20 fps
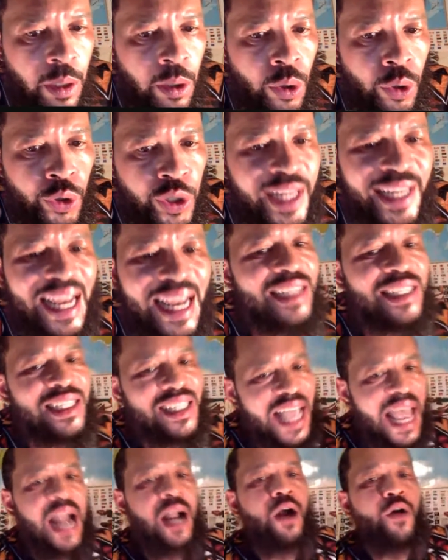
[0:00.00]
They
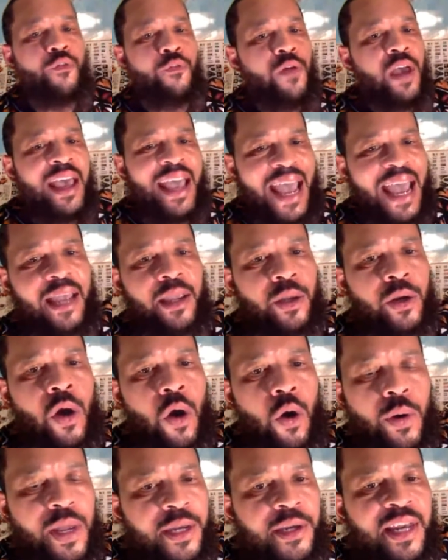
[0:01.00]
sacrifice, and
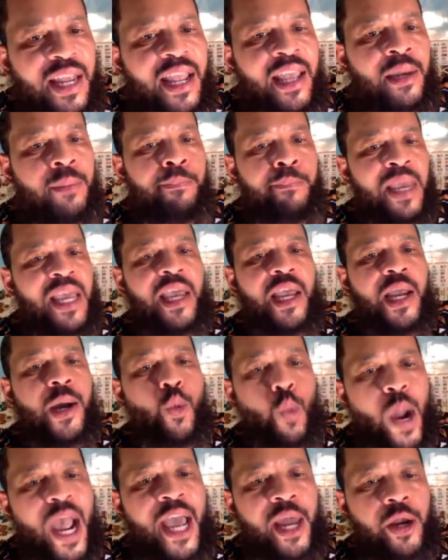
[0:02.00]
in
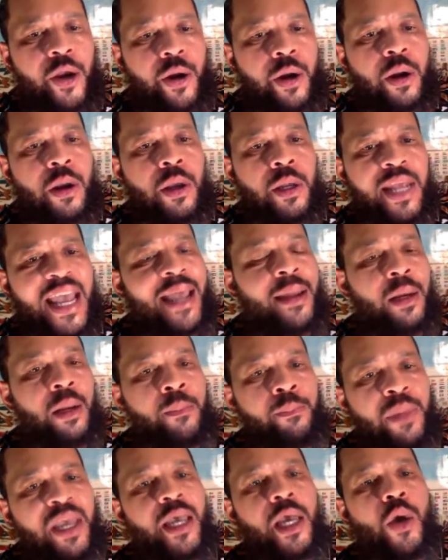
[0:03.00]
midwinter, in the
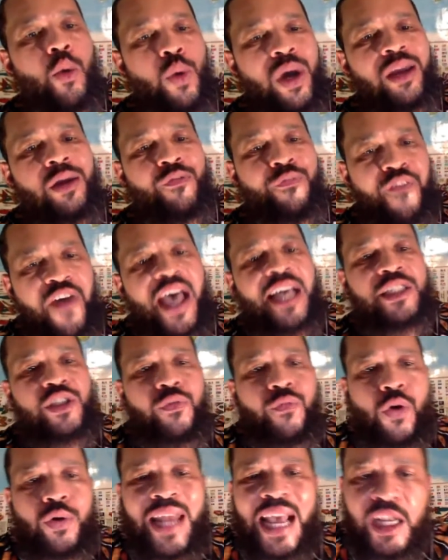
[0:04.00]
midwinter
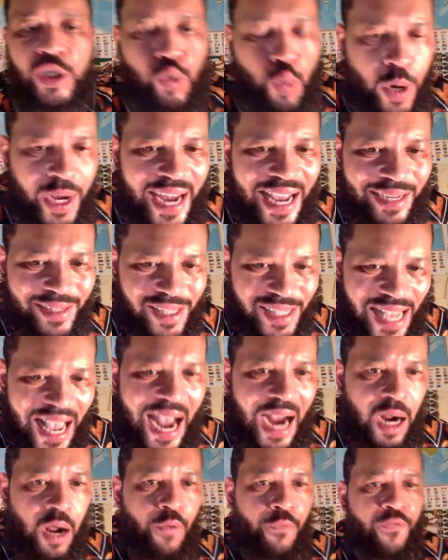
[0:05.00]
festival, that's when they
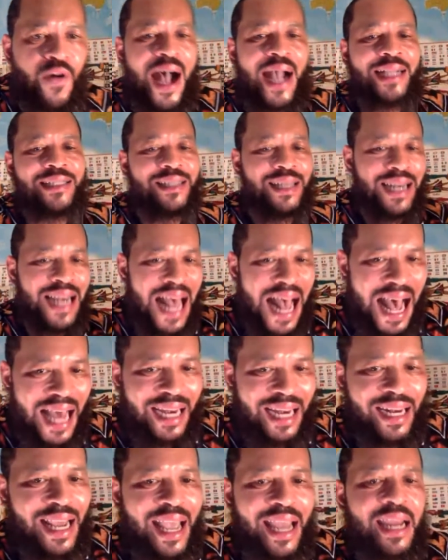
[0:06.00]
sacrifice a
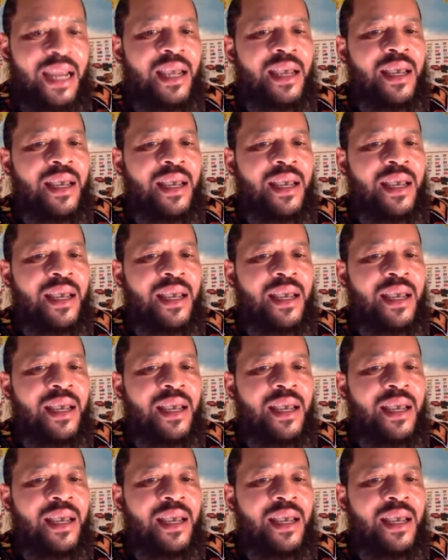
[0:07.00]
lot of they